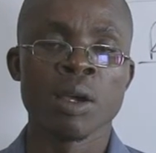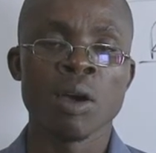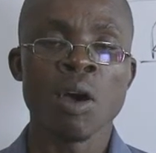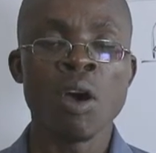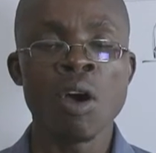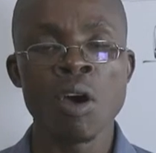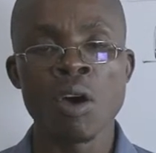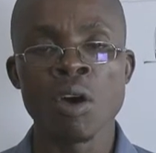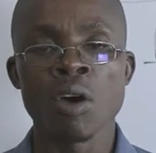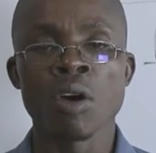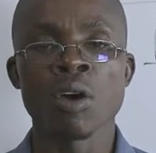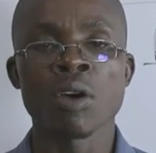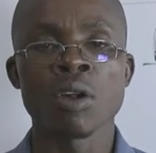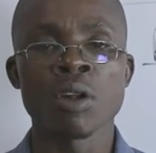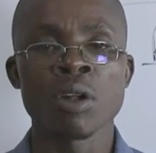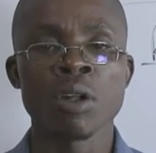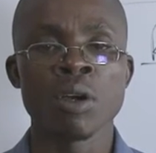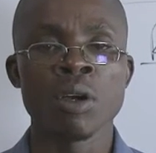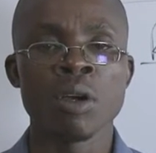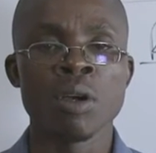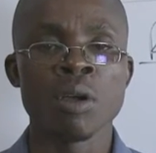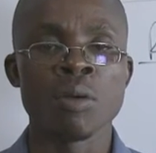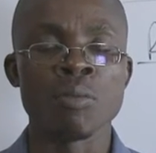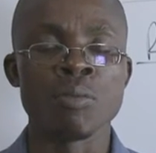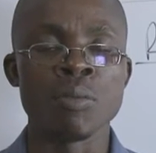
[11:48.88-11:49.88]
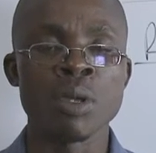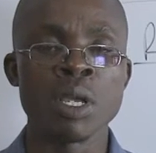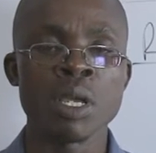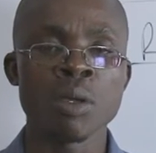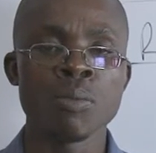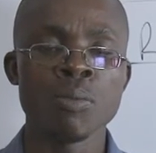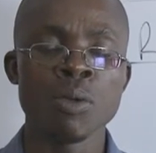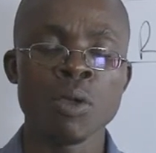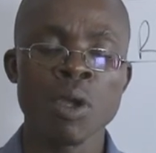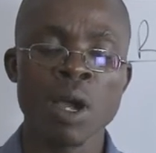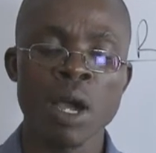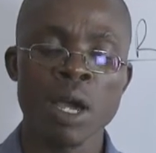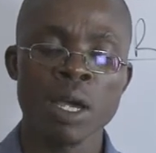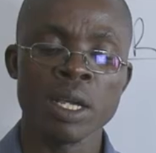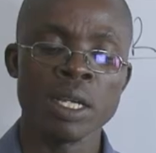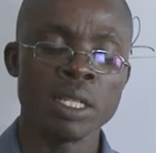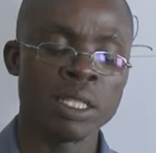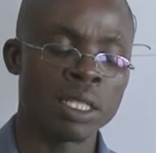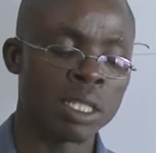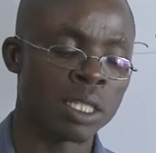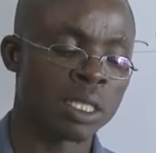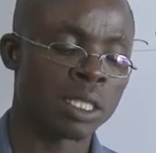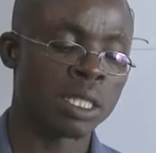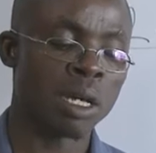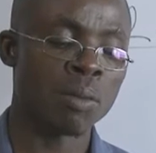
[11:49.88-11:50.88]
Or maybe you are
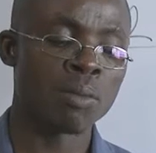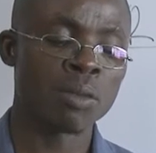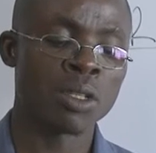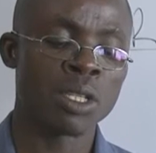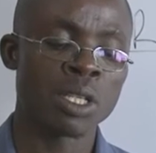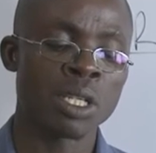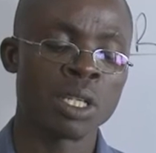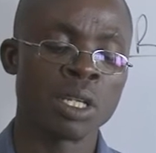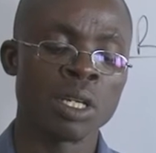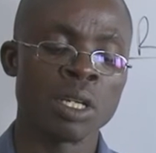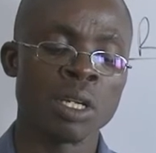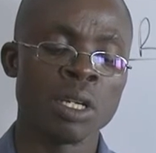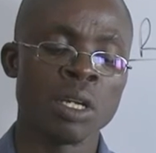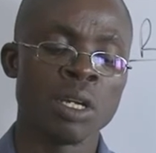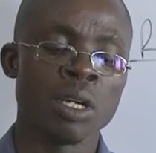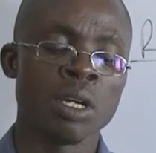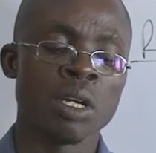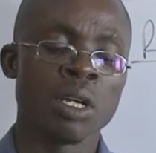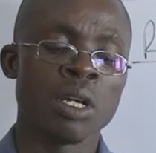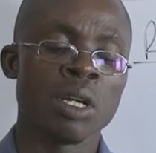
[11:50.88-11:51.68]
hitting something